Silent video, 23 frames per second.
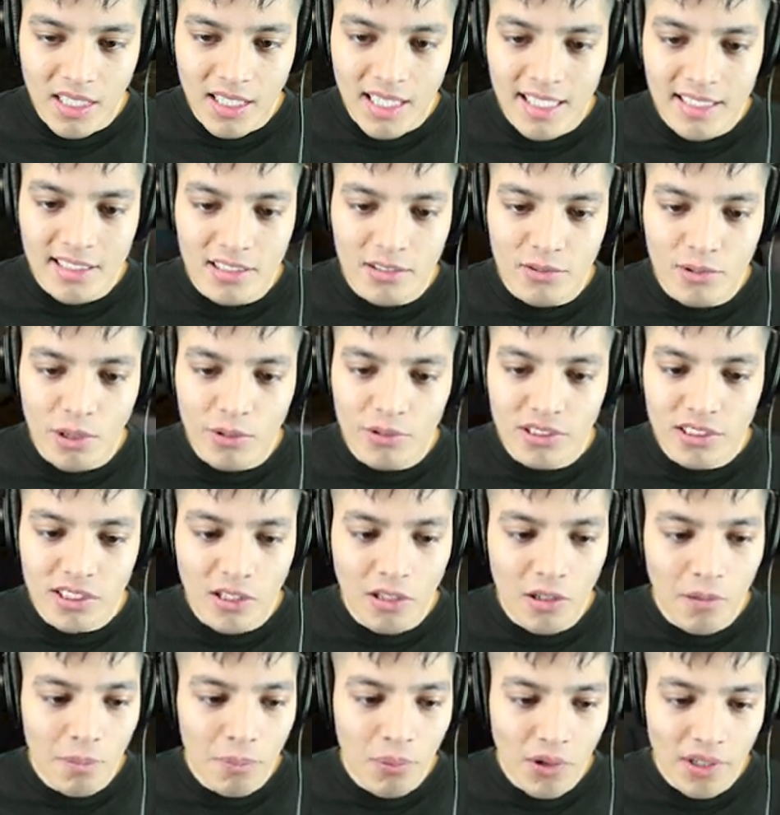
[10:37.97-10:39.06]
Okay, so what was the
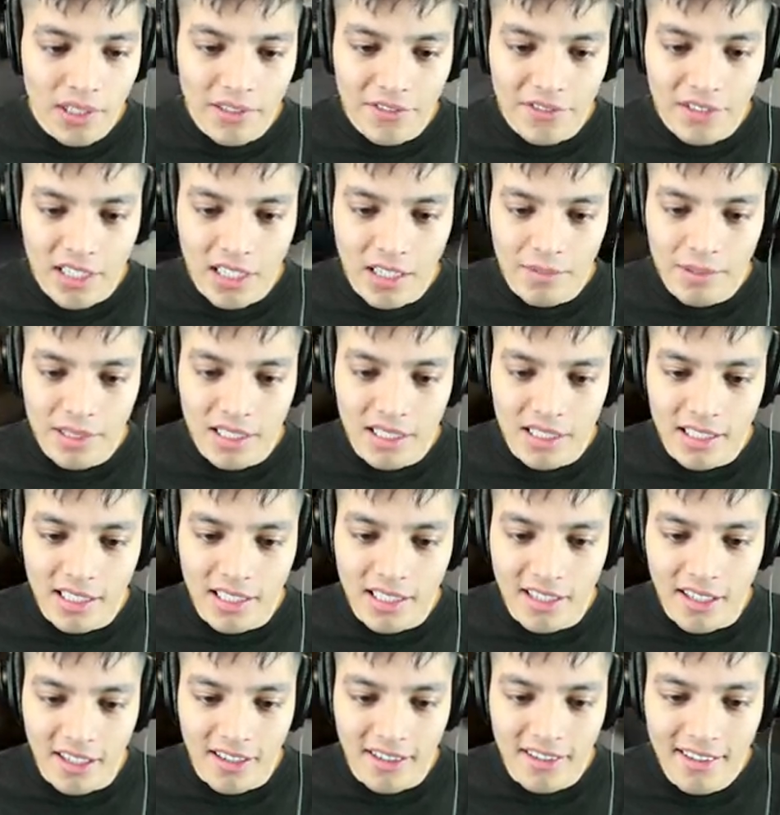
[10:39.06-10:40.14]
whole point of coming in
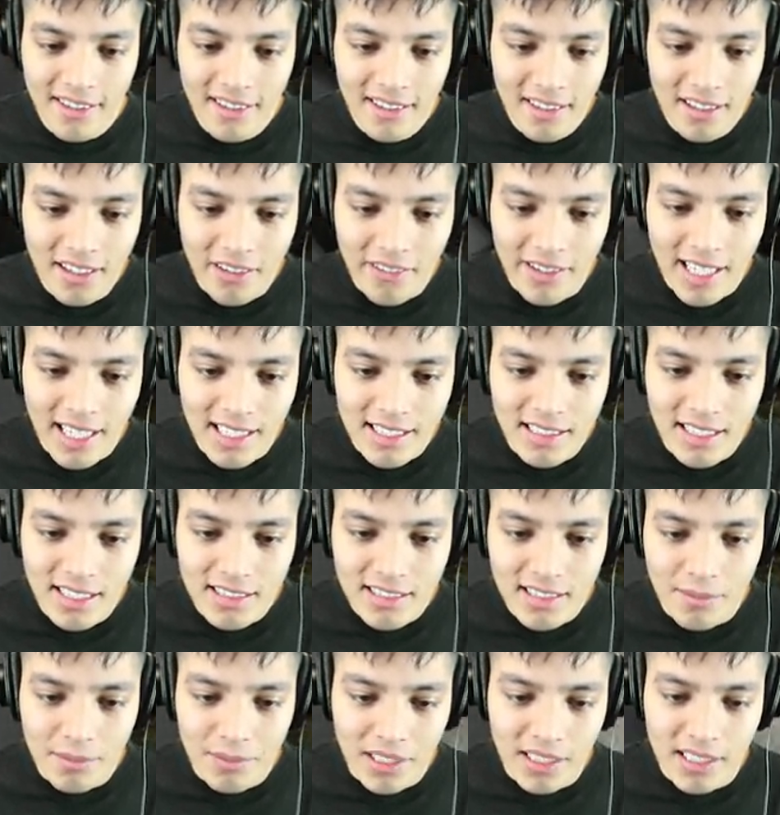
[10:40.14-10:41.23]
here? Oh wait, I see
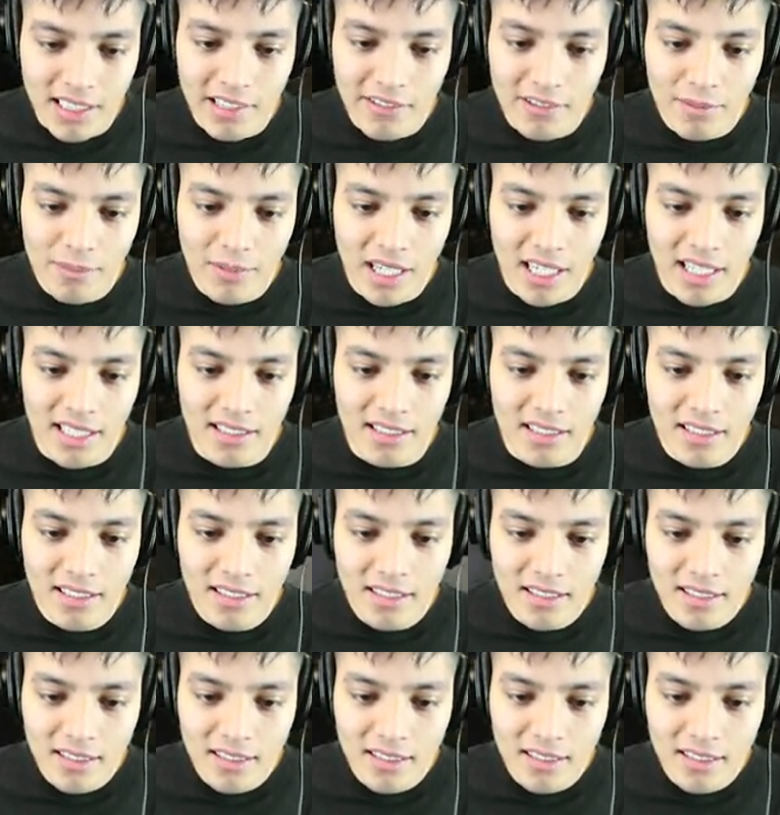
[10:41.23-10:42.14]
something. Never mind.